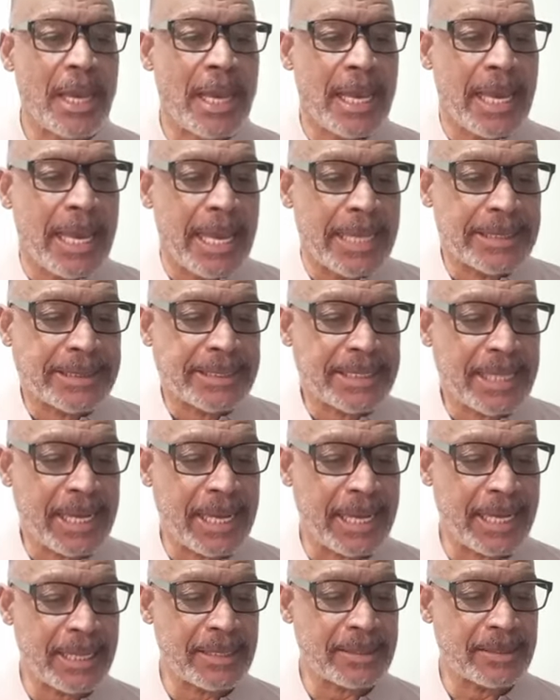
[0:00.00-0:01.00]
It
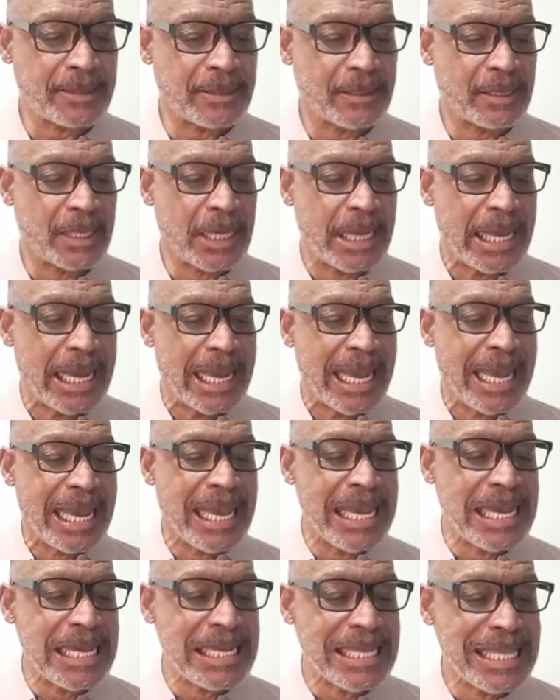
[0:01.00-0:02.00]
says,
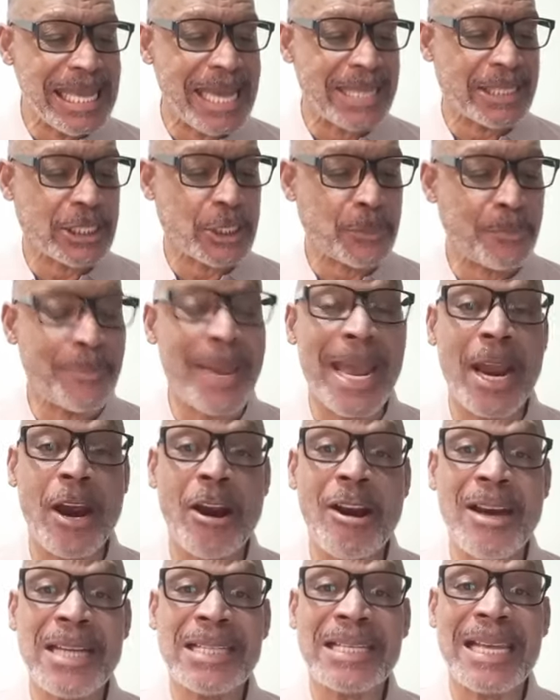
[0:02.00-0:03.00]
He that
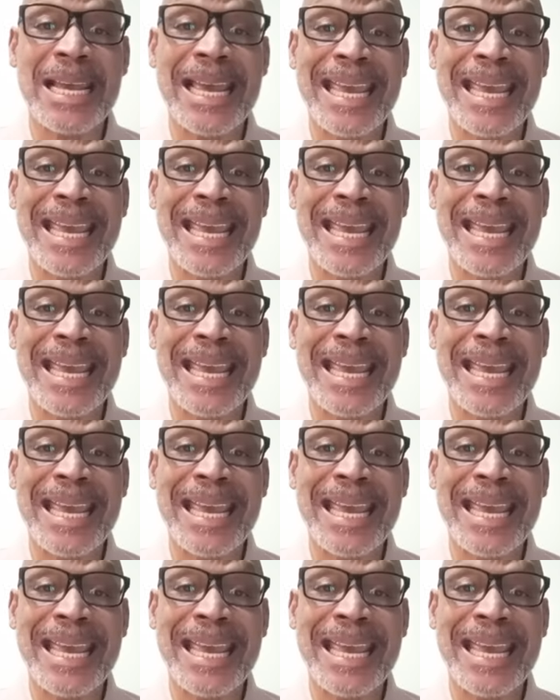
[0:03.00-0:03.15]
spares